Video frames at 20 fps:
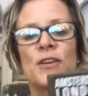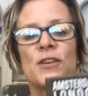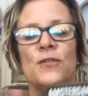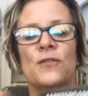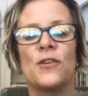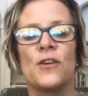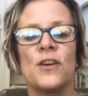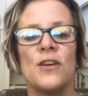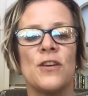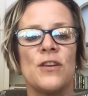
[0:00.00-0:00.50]
You've
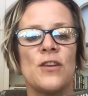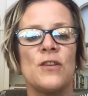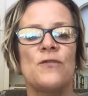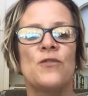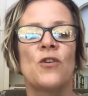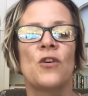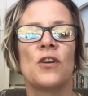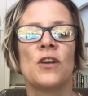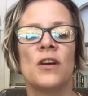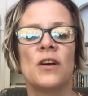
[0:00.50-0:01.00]
got
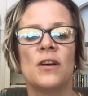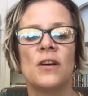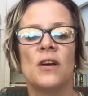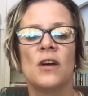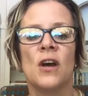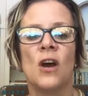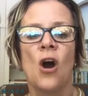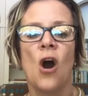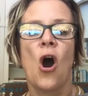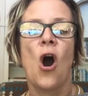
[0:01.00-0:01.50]
to
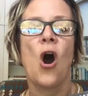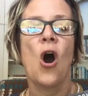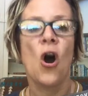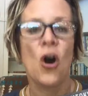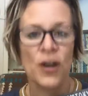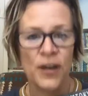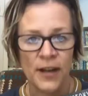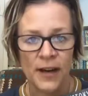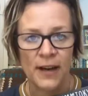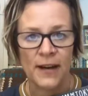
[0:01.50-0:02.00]

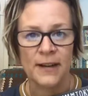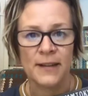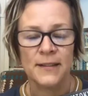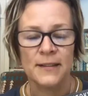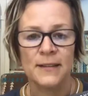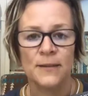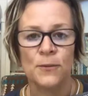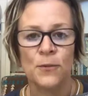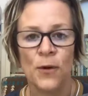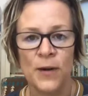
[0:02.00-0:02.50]
honor
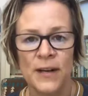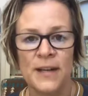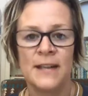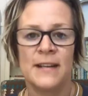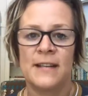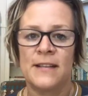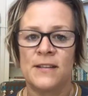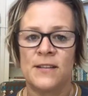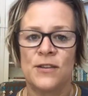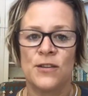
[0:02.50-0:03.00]
what it
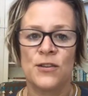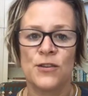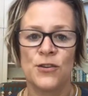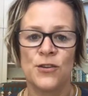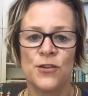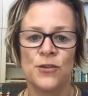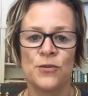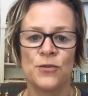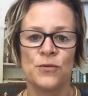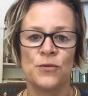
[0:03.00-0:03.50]
is that
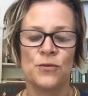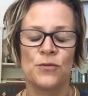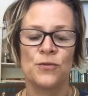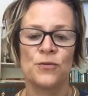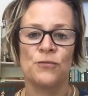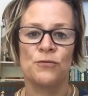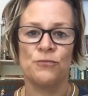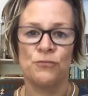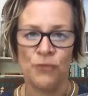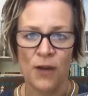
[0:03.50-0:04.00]
you
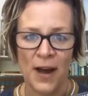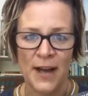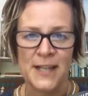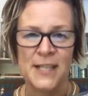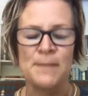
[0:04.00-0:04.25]
write,